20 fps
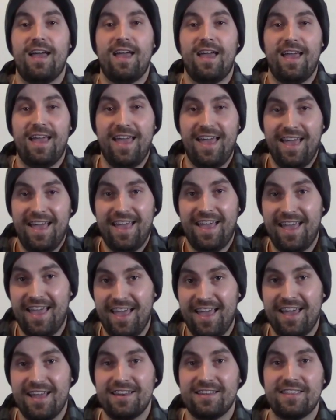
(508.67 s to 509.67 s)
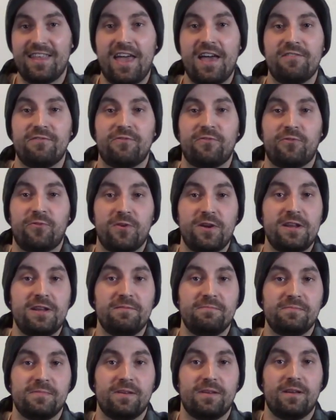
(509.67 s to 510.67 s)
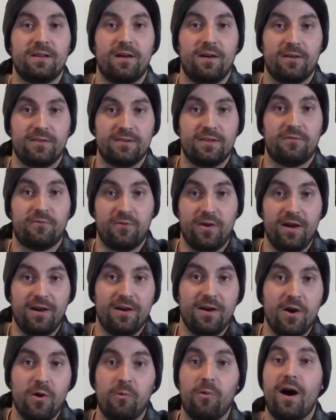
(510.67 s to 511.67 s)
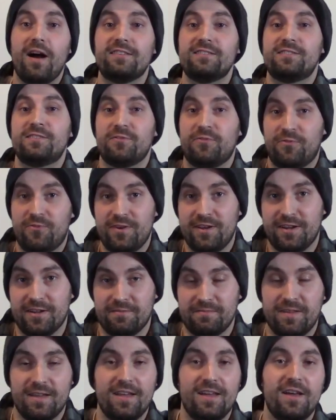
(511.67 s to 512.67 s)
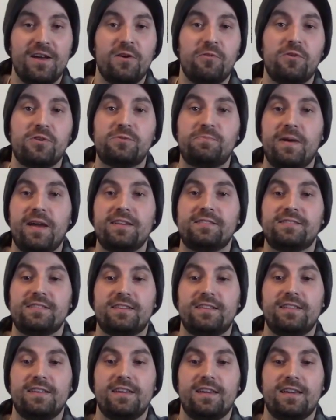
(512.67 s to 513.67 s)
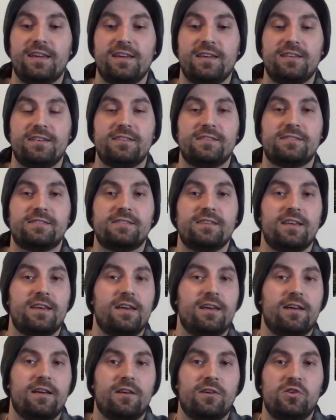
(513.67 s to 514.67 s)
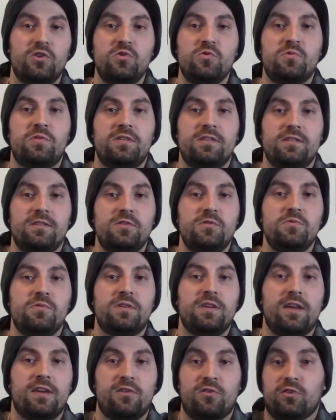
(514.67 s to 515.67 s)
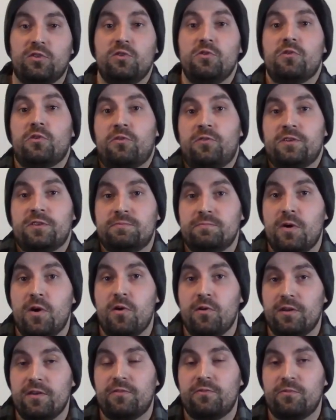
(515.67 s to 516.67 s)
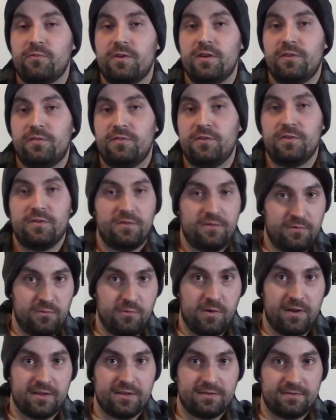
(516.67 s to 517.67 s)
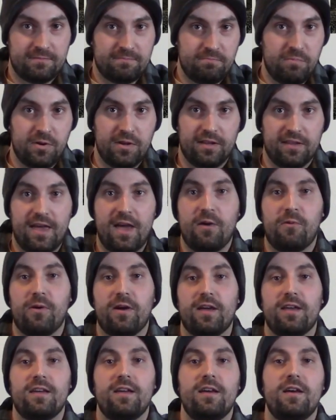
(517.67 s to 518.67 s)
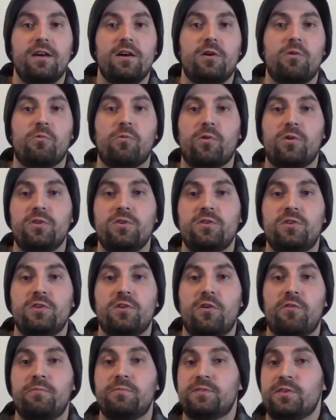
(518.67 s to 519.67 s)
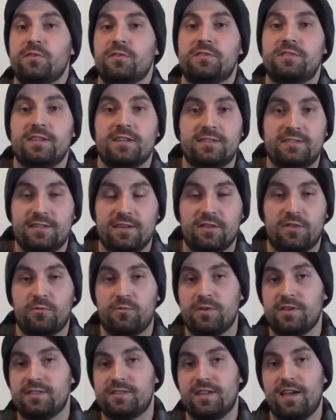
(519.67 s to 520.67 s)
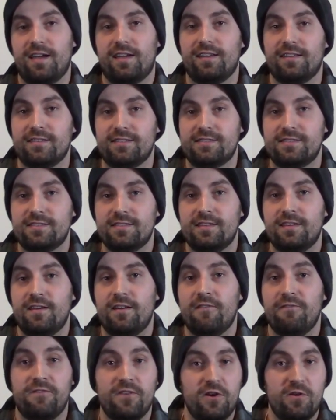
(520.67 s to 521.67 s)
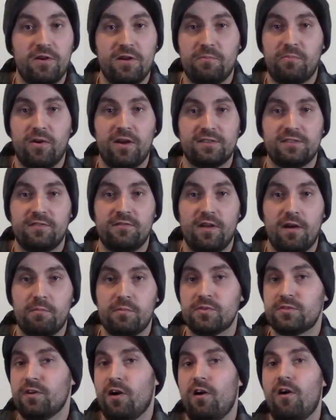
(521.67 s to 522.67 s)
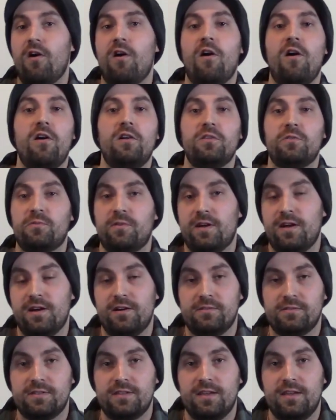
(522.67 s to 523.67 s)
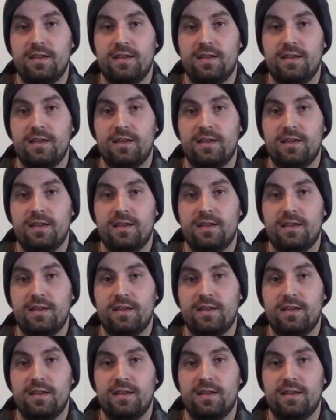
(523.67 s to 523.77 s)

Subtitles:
and they have freedom, watts to freedom, which basically is you get your ludicrous mode, if you want to put it that way, where you can go from 0 to 60 in 3 seconds. Very impressive numbers all around,